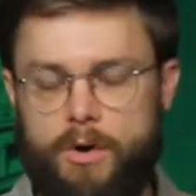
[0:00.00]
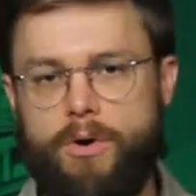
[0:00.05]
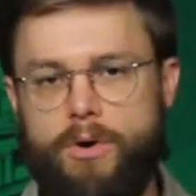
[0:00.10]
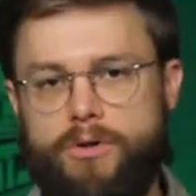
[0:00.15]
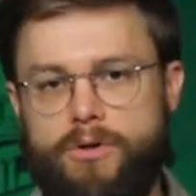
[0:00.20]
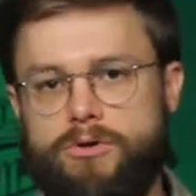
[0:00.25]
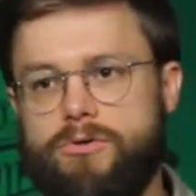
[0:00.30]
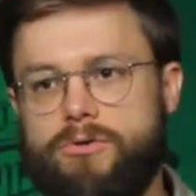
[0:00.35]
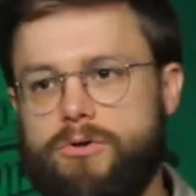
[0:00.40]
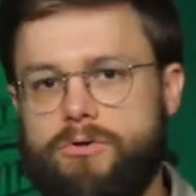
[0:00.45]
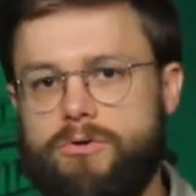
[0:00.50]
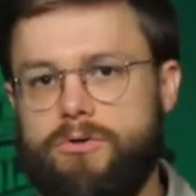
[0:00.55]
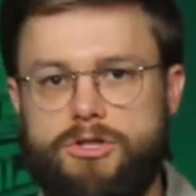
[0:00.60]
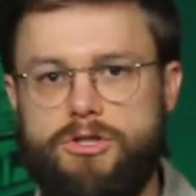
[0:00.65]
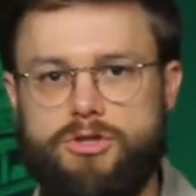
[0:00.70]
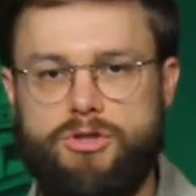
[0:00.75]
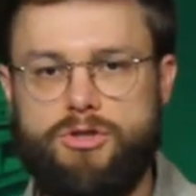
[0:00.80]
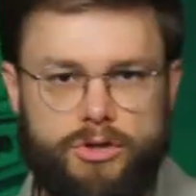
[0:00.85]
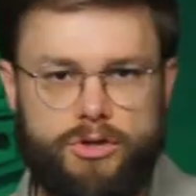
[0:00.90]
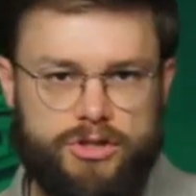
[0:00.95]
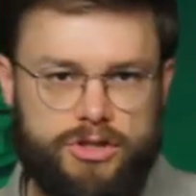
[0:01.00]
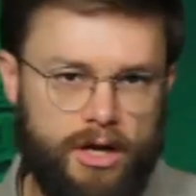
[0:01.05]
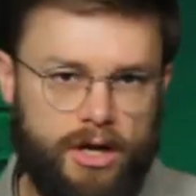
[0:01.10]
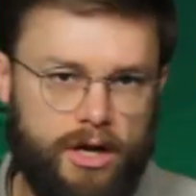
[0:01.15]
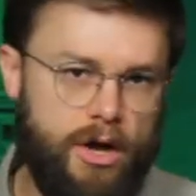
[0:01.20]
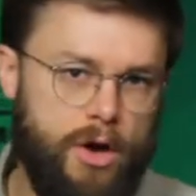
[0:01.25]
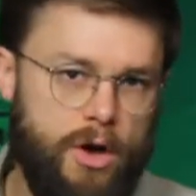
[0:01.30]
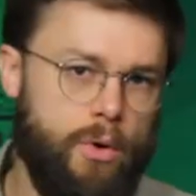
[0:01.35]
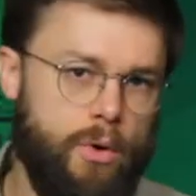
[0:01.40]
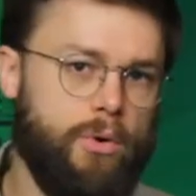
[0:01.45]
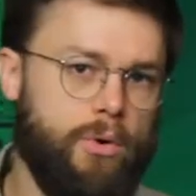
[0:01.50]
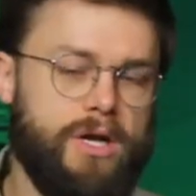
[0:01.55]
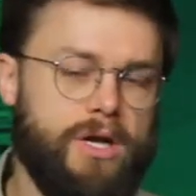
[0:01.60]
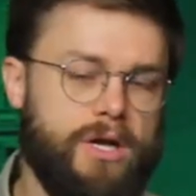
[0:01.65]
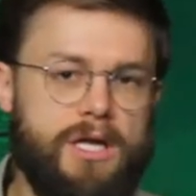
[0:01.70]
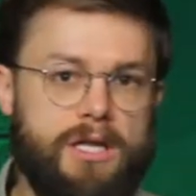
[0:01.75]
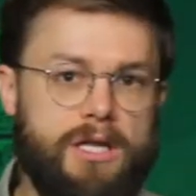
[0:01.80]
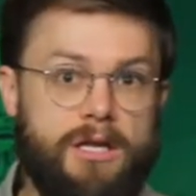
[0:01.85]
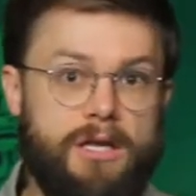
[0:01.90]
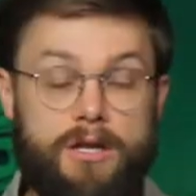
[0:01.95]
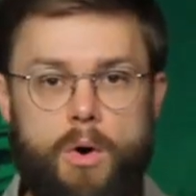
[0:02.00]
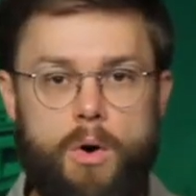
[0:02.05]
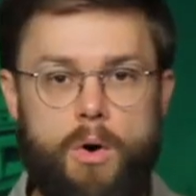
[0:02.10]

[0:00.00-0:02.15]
whether you're in Tulsa or Enid,